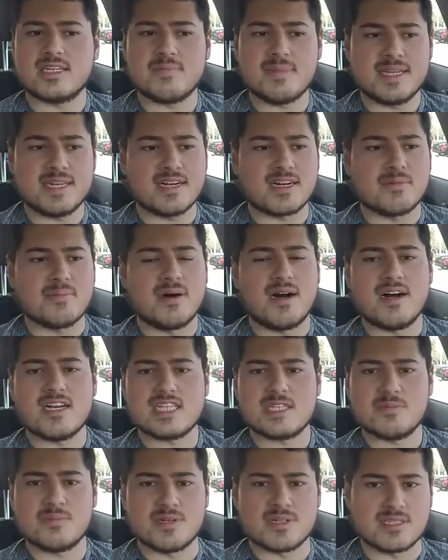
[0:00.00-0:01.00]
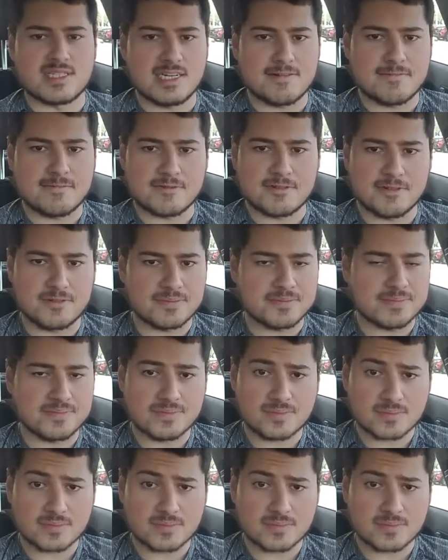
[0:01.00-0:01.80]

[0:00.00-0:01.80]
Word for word: going to be near impossible to sift through.